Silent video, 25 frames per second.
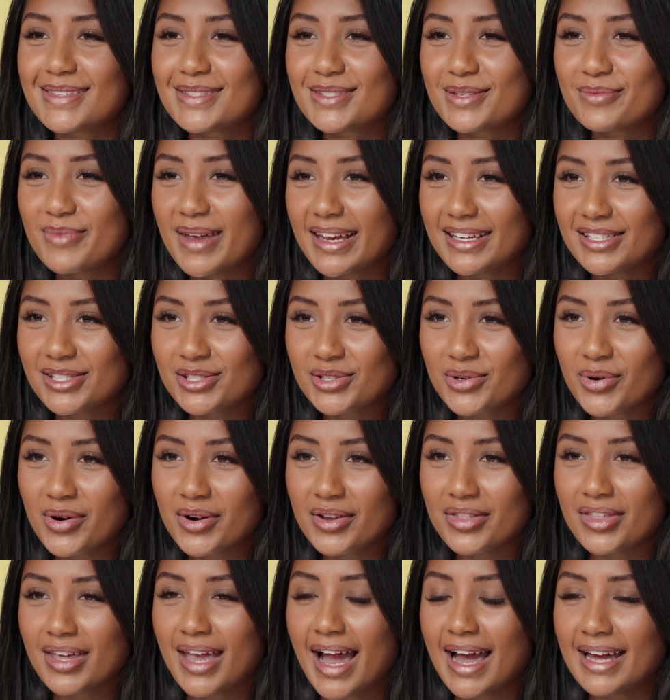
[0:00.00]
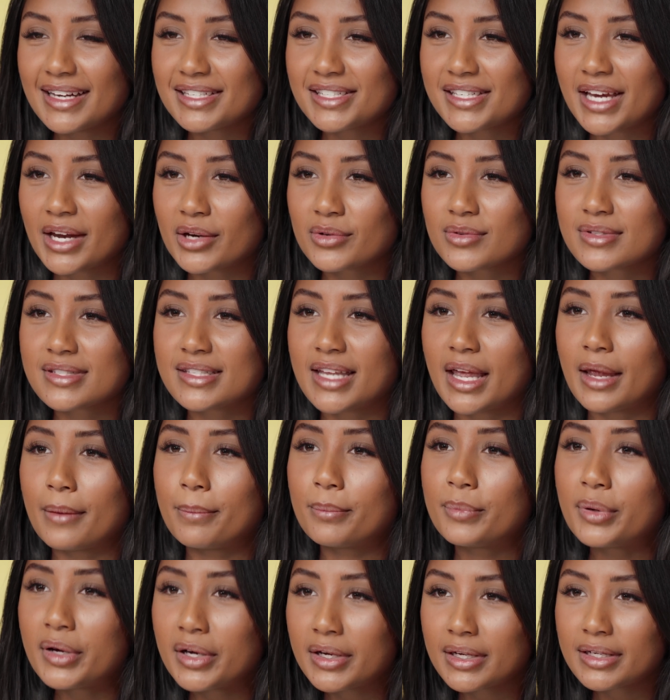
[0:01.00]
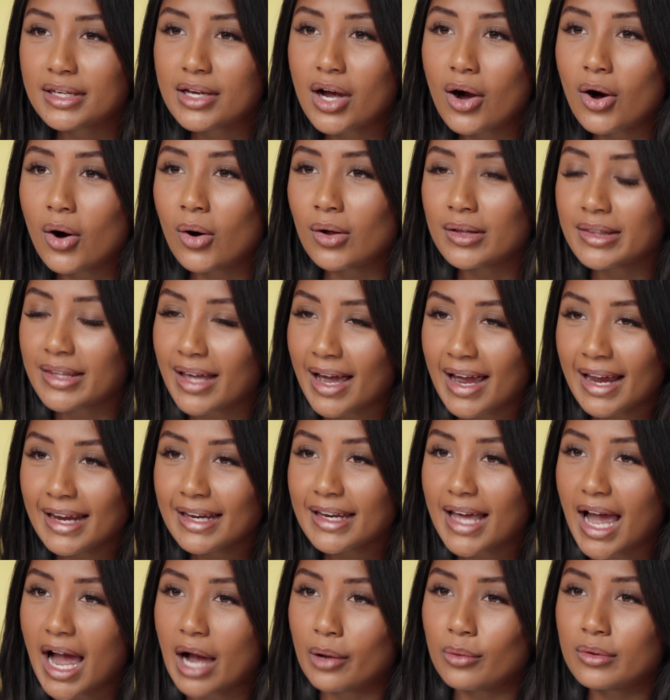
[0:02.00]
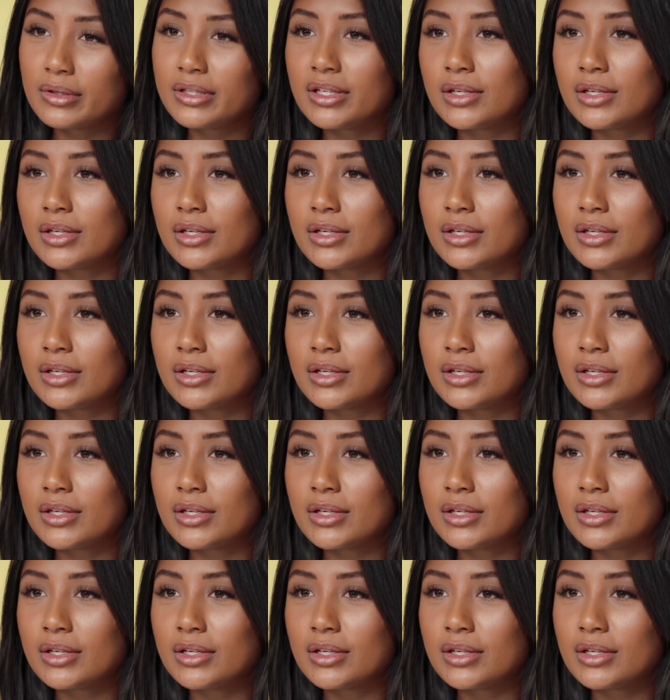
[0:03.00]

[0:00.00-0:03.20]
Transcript: To make sure the eyeshadow stay put all night, I will